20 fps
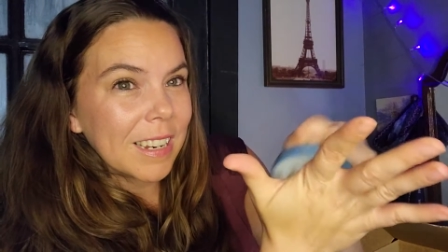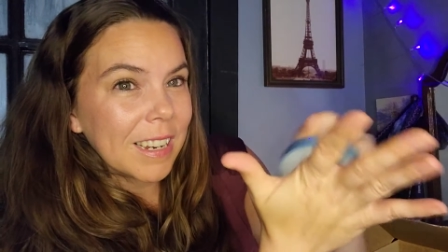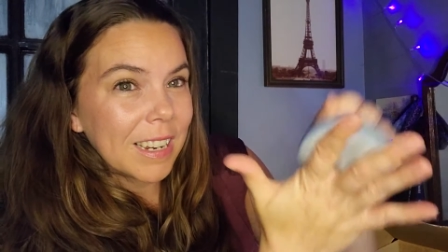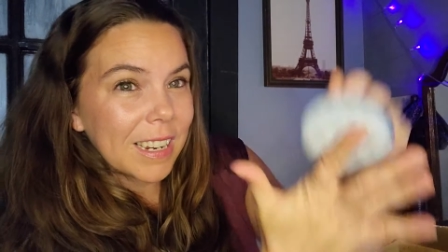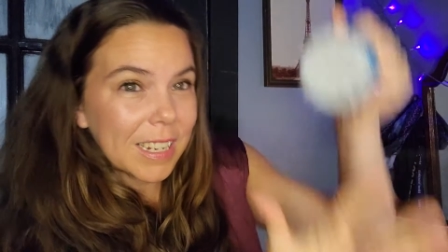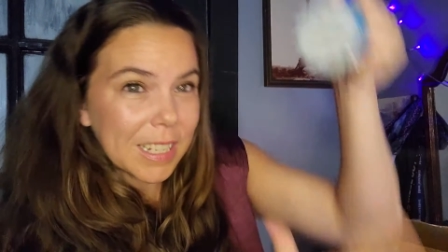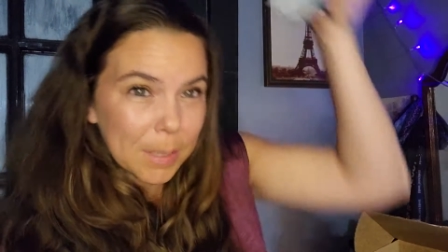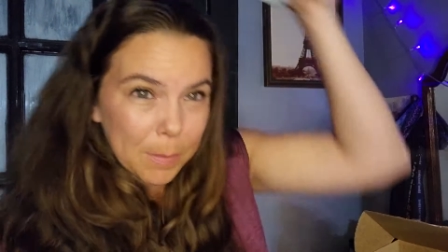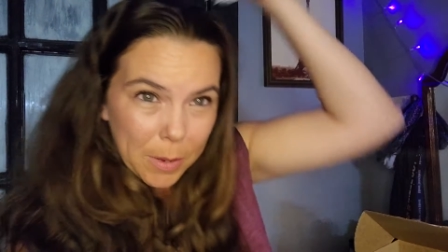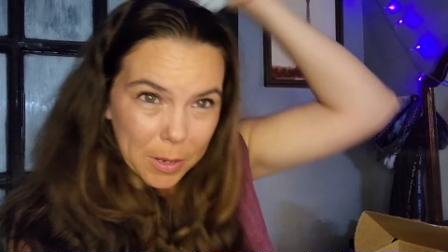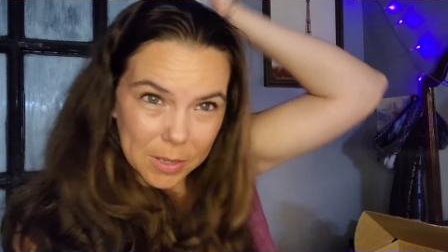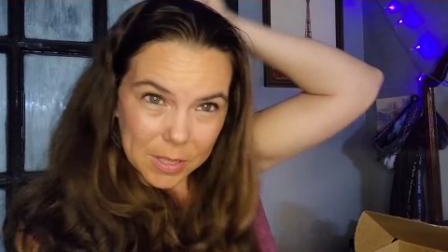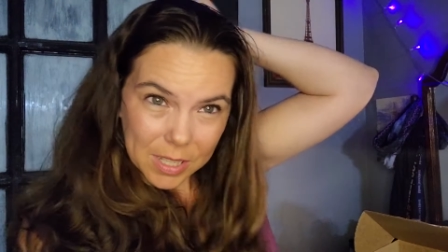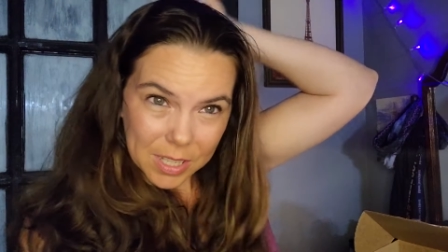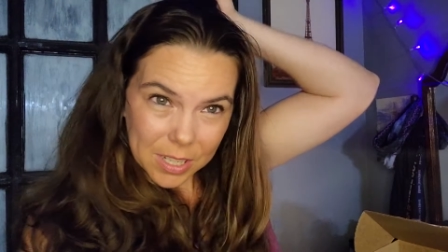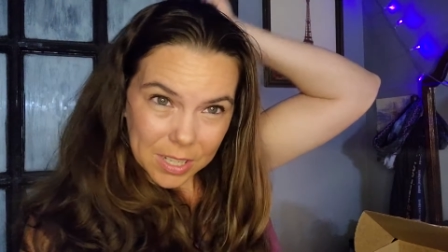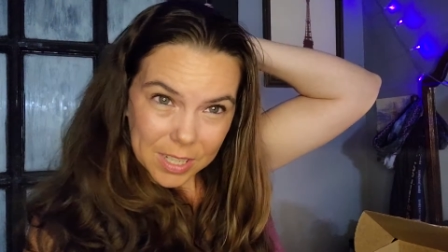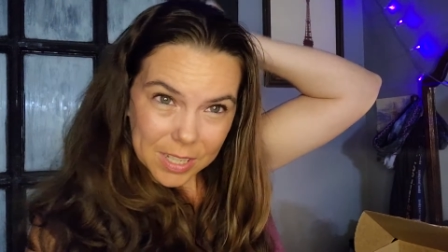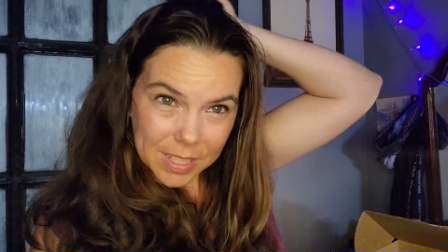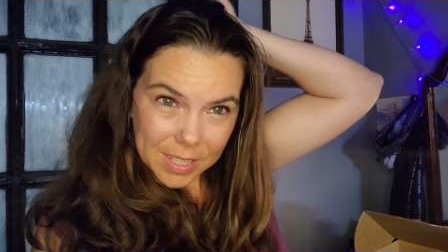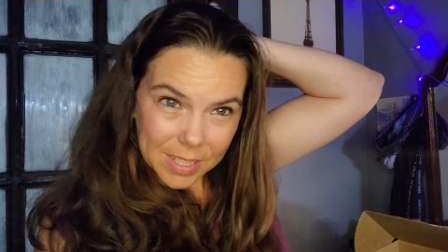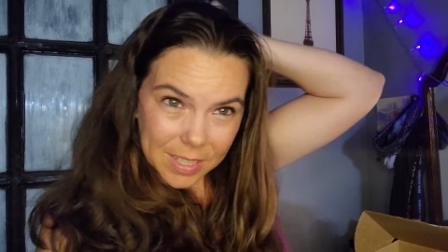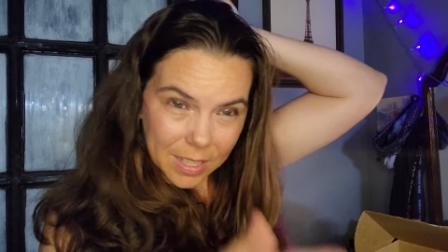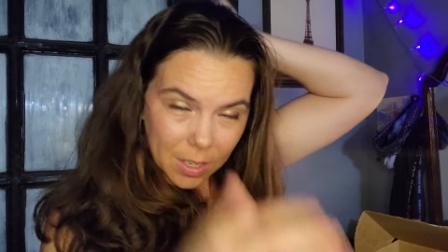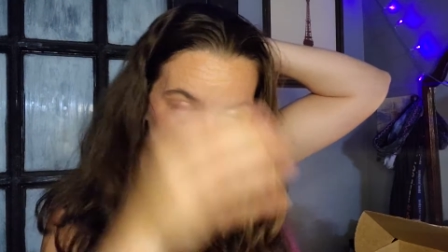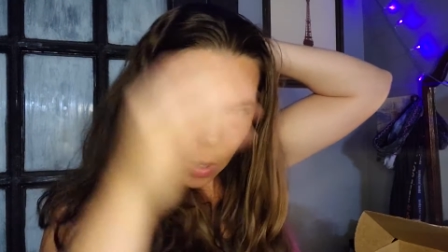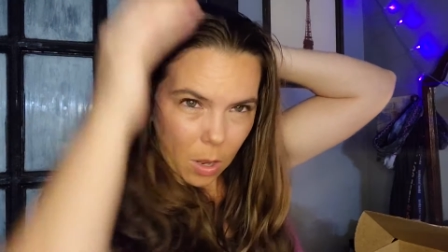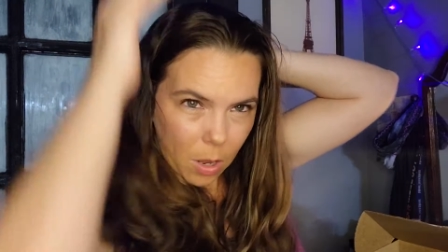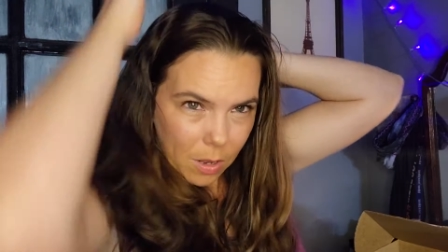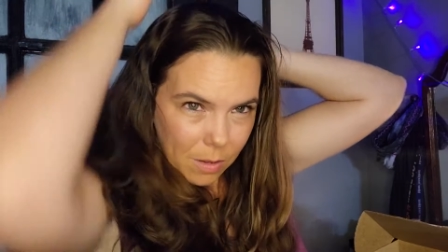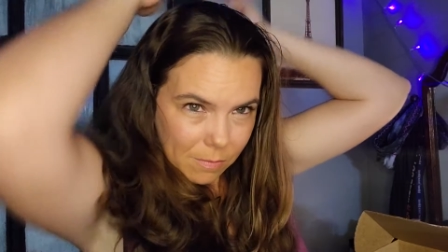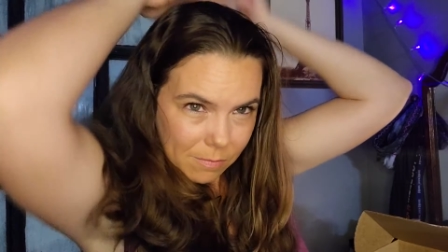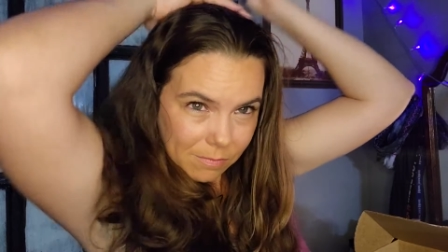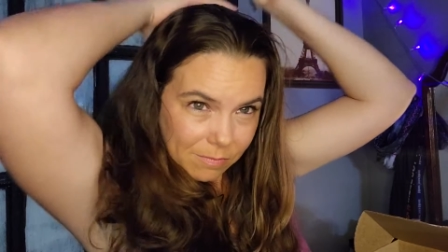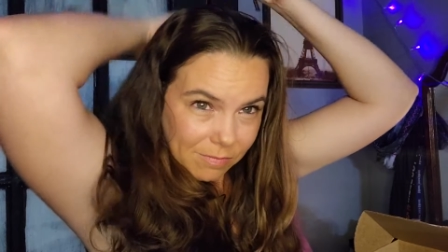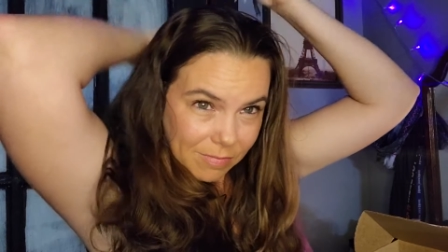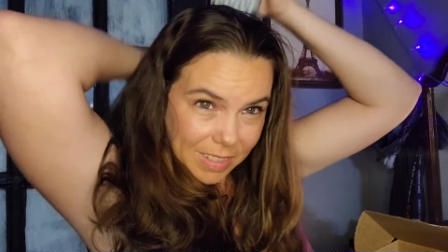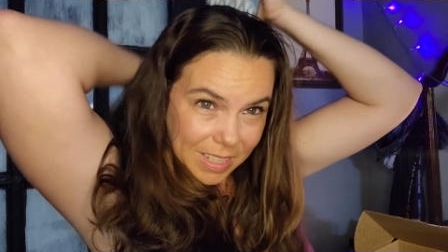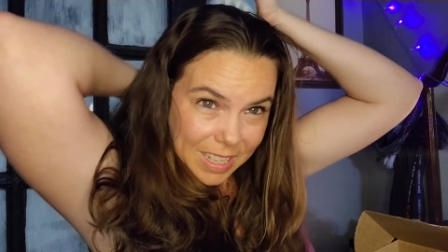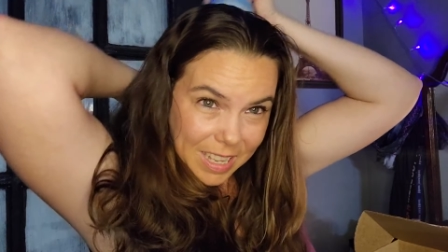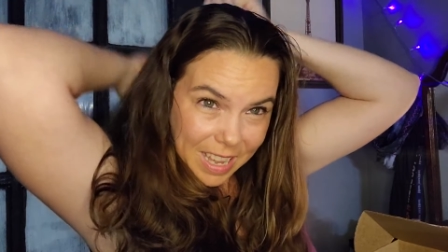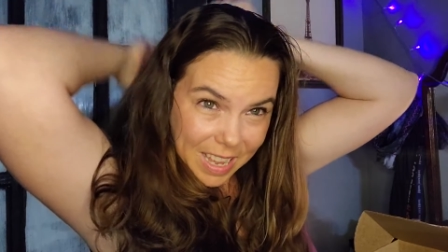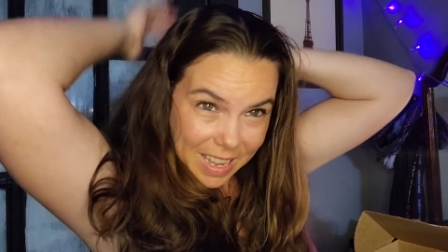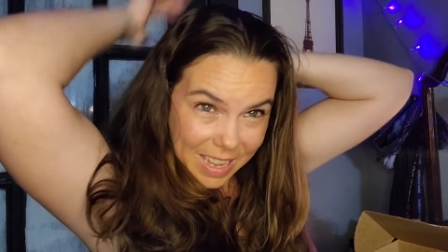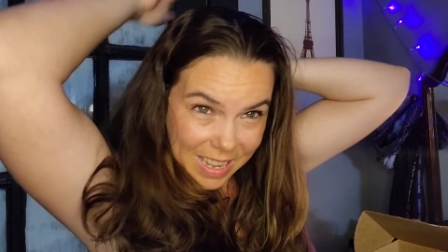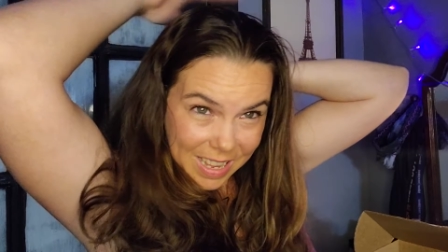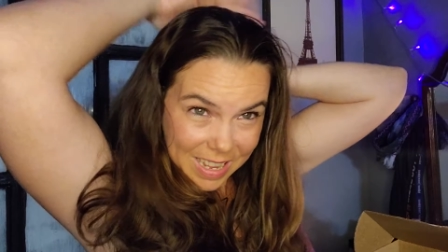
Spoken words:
and it's supposed to just get